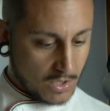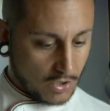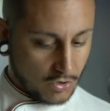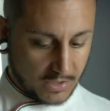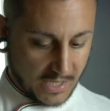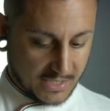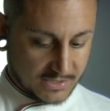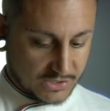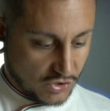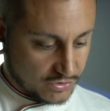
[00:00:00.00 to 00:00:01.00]
Okay,
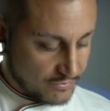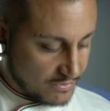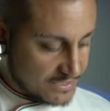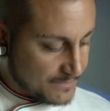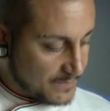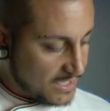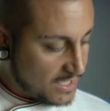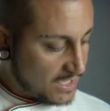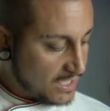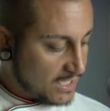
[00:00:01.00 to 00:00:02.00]
so the
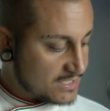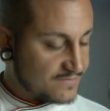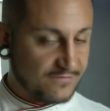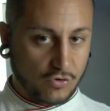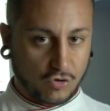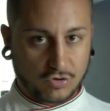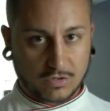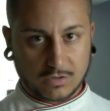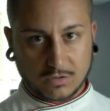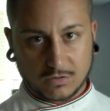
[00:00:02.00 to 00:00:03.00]
recipe is for
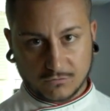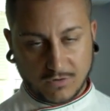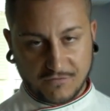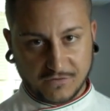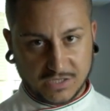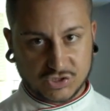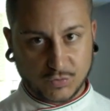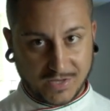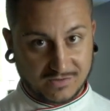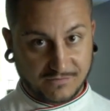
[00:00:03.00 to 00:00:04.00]
roughly
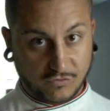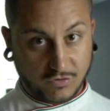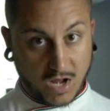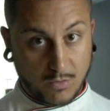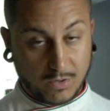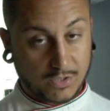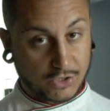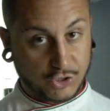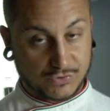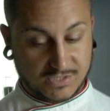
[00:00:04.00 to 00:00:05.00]
24 hours
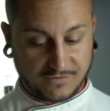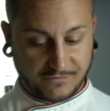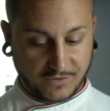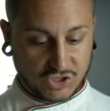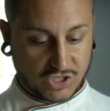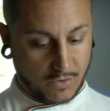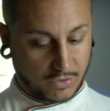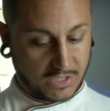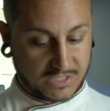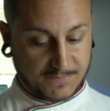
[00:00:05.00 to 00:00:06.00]
using the fridge. I'm
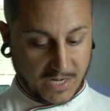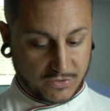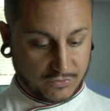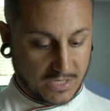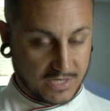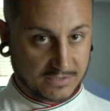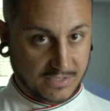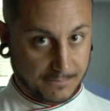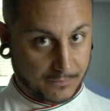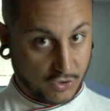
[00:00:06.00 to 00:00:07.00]
gonna explain you later
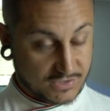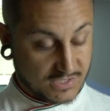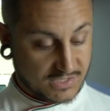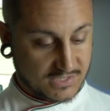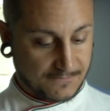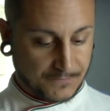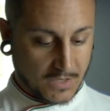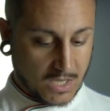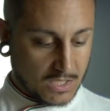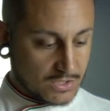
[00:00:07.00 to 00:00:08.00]
the process.
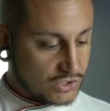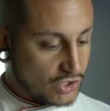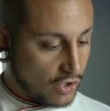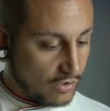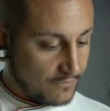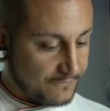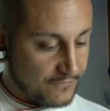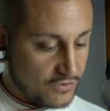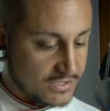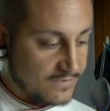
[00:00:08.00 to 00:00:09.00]
So
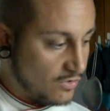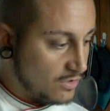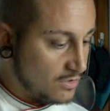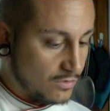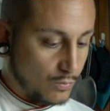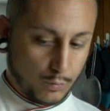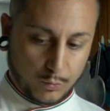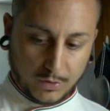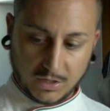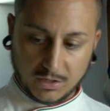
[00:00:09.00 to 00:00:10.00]
first of all,
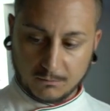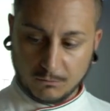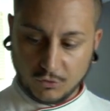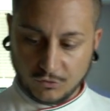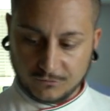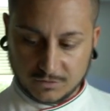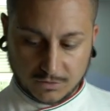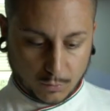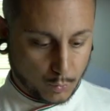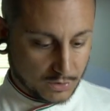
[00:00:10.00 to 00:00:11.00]
we move
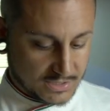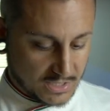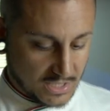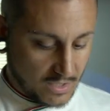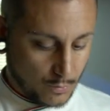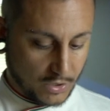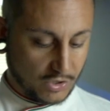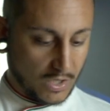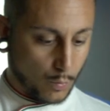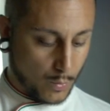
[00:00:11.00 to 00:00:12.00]
water here. We're
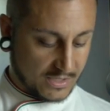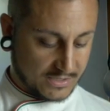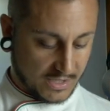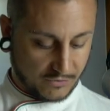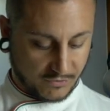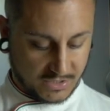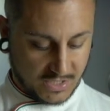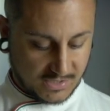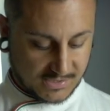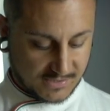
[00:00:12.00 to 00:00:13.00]
gonna weigh the
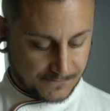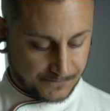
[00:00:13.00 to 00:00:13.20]
ingredients.